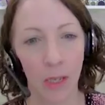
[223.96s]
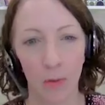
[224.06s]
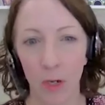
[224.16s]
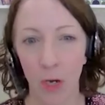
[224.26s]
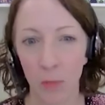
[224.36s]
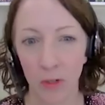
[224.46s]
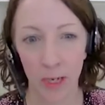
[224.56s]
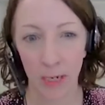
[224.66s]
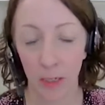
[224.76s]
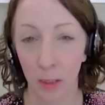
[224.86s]
There are no
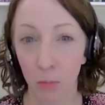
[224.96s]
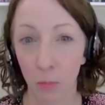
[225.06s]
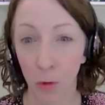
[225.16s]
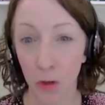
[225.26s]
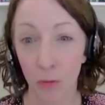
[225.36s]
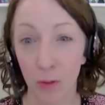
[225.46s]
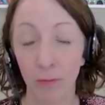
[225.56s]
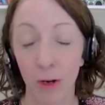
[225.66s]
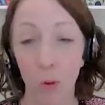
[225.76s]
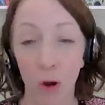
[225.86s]
particular
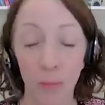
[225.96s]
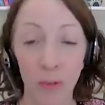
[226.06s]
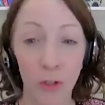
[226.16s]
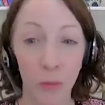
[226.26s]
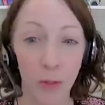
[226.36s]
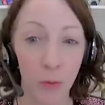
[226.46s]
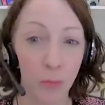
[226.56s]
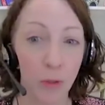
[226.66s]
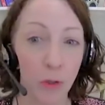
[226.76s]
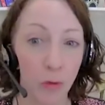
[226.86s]
monitoring requirements when
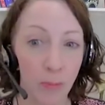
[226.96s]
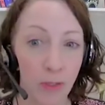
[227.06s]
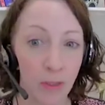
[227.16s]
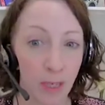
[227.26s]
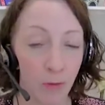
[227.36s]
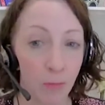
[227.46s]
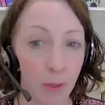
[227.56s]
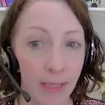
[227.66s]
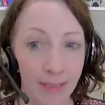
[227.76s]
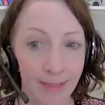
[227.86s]
hormone treatment's given
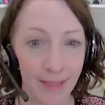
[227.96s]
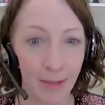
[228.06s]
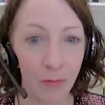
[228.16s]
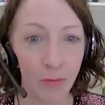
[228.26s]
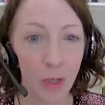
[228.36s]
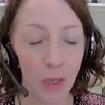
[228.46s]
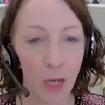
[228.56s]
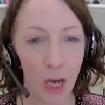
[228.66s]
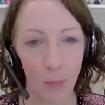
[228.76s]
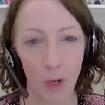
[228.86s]
by itself,
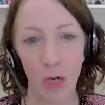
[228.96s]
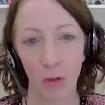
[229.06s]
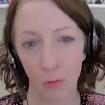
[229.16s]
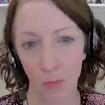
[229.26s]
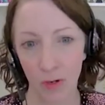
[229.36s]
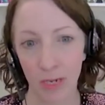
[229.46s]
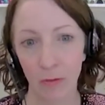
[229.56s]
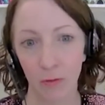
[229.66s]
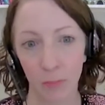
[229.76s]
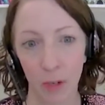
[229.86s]
apart from the
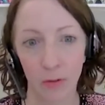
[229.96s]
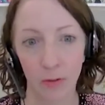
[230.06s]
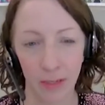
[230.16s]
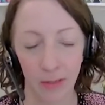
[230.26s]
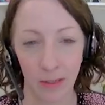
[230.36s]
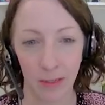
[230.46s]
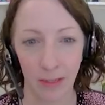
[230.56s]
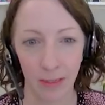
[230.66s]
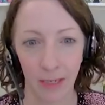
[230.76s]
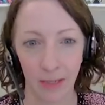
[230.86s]
need for bone
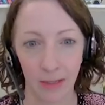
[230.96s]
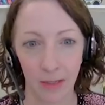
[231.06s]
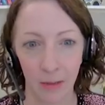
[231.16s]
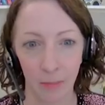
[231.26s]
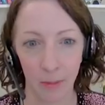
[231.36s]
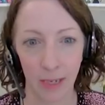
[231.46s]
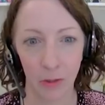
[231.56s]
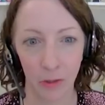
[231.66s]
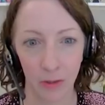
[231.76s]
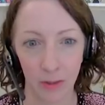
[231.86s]
density scans in some
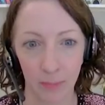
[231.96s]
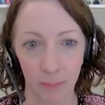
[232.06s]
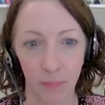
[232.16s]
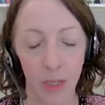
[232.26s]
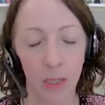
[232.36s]
patients.